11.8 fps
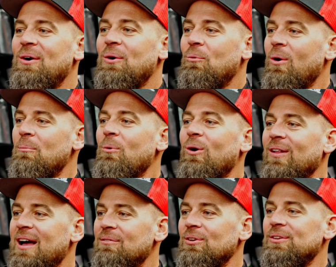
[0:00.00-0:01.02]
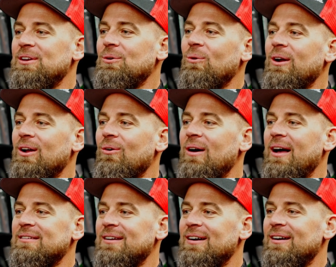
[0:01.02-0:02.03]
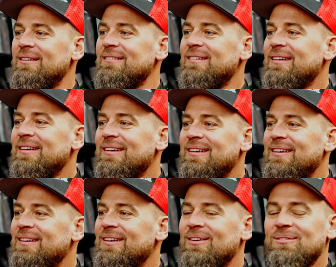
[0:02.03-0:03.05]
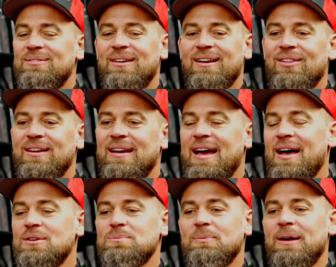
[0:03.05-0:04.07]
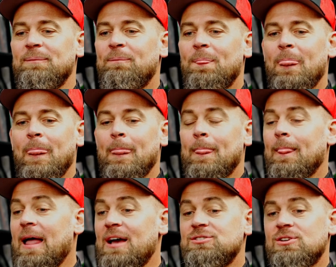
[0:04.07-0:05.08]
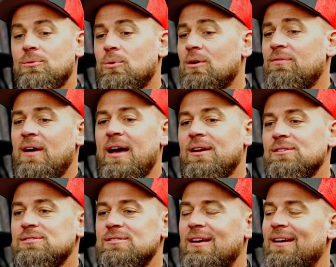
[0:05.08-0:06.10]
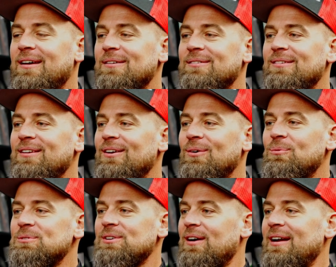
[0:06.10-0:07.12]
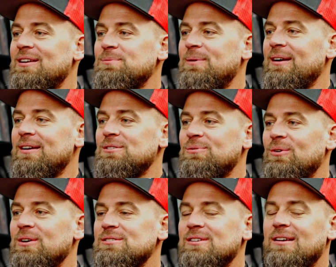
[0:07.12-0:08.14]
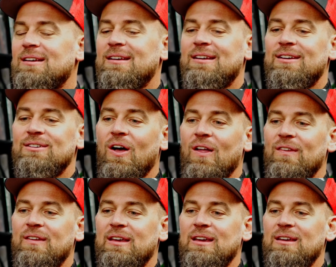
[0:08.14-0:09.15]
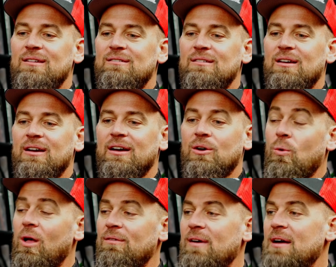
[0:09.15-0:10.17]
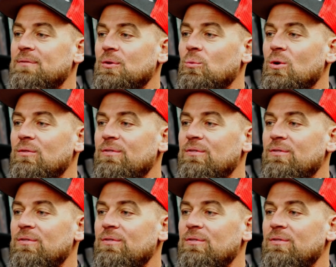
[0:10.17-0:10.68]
one more level that you want to go out there and clean house. But last year World Finals was a great experience for us. Dalton, he qualified for the World